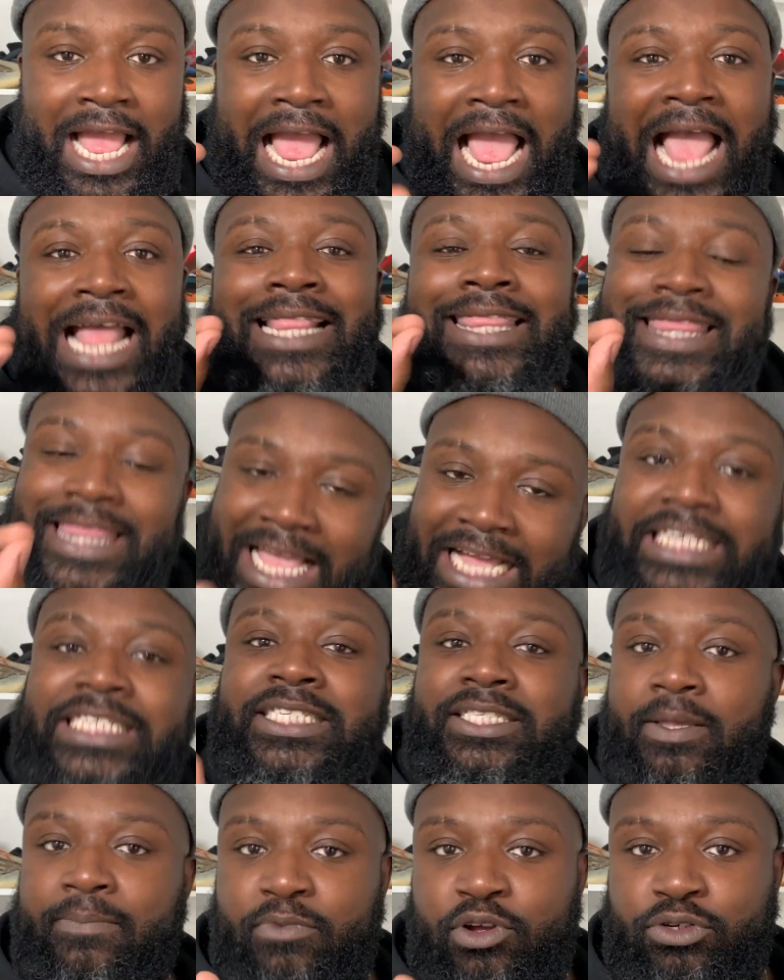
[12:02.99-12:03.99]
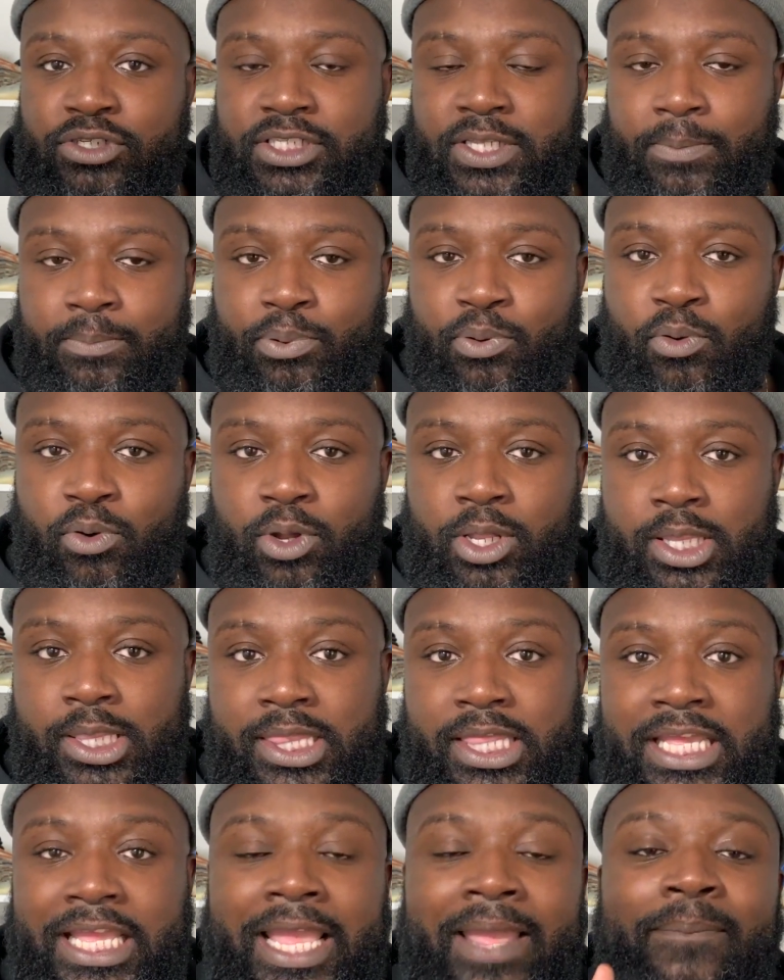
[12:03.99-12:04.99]
And that's the most important
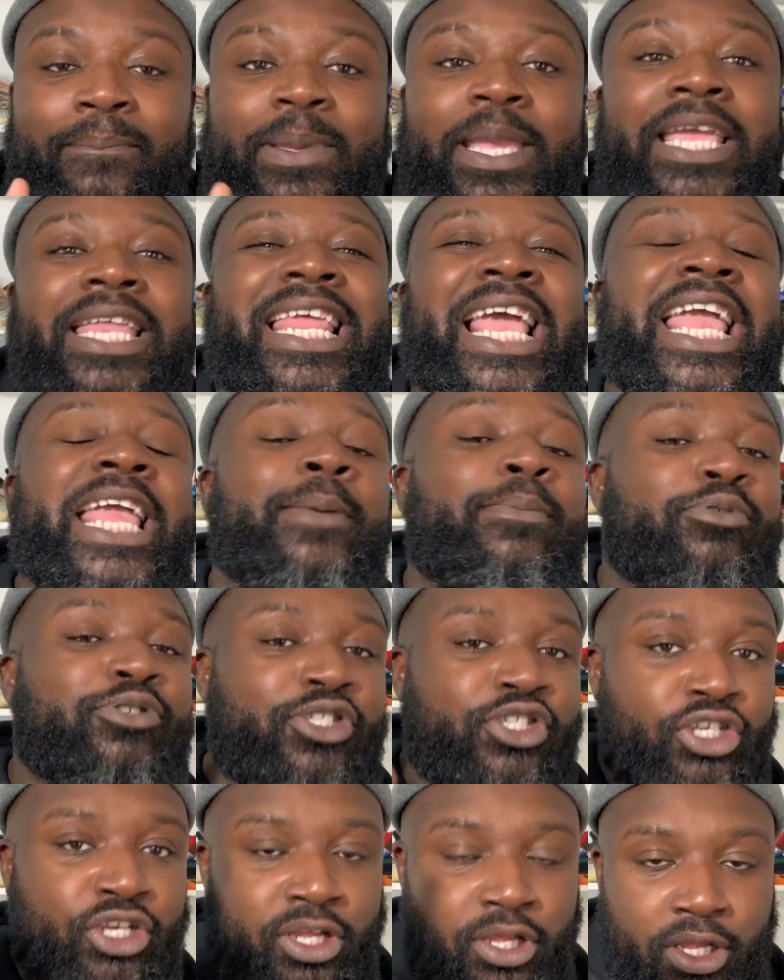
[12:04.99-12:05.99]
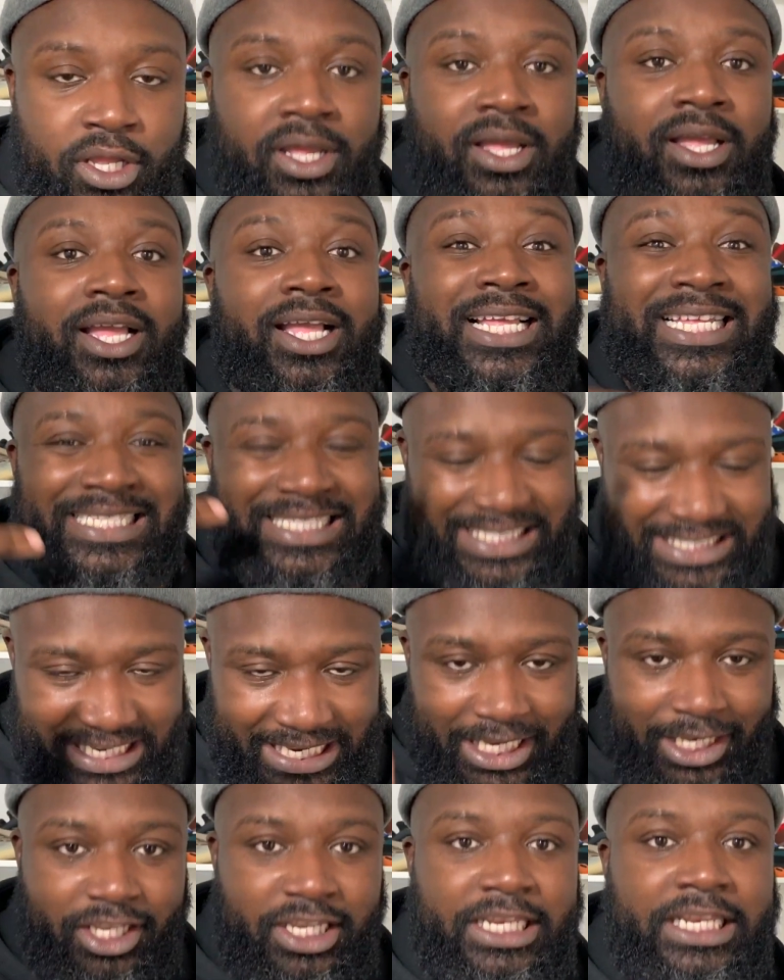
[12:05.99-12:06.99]
thing in being able to
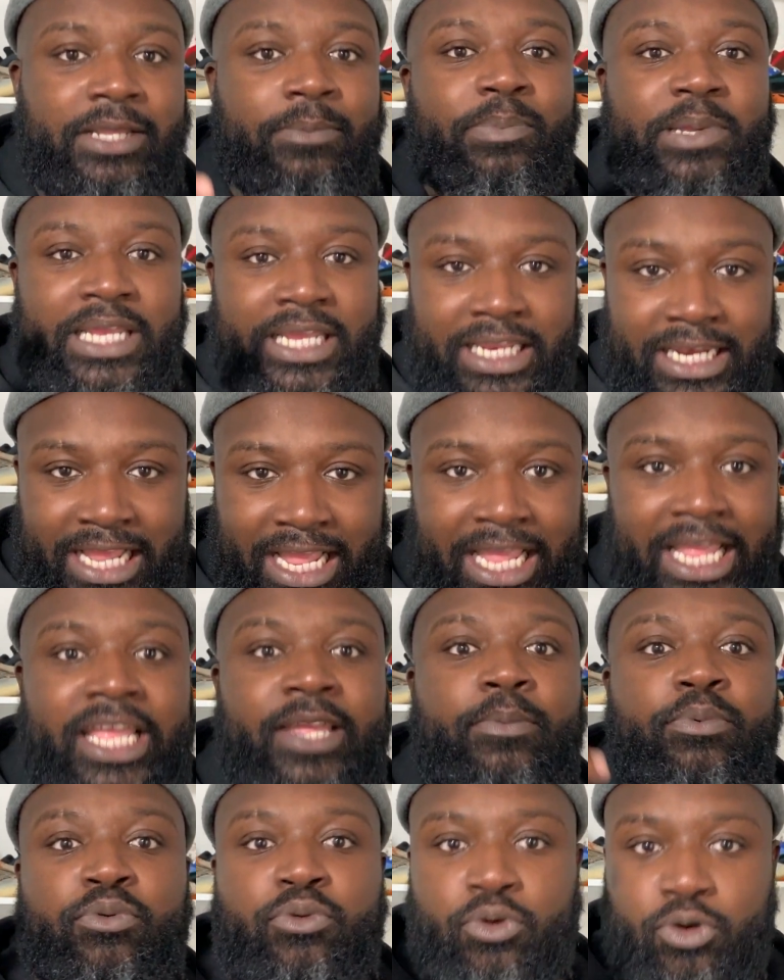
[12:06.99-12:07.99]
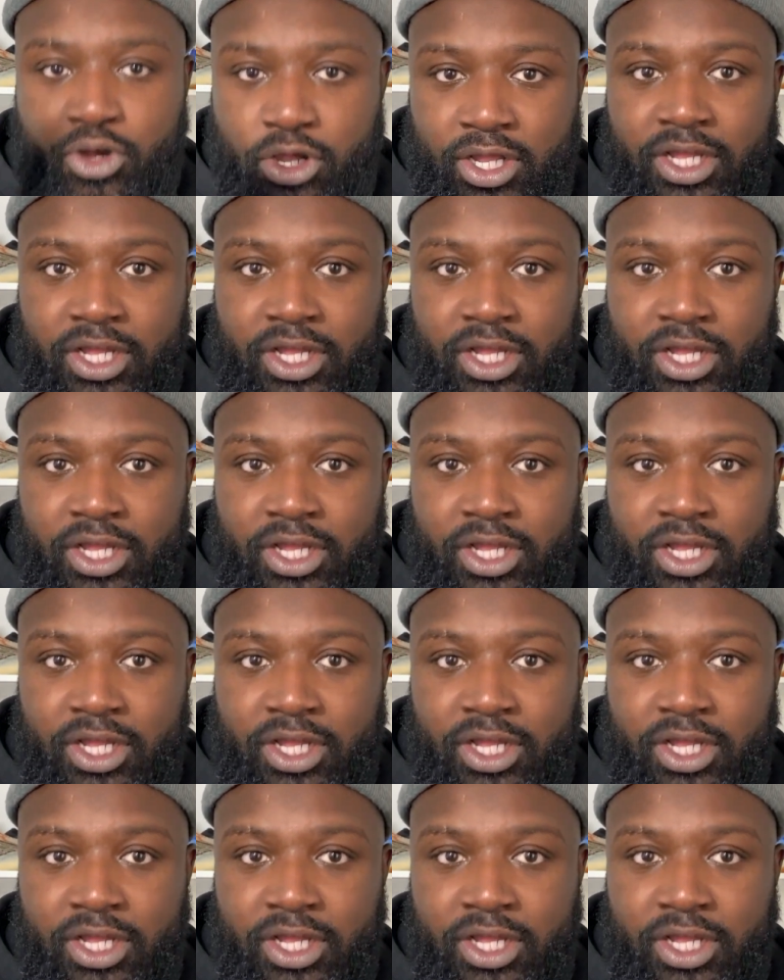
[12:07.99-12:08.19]
continually being able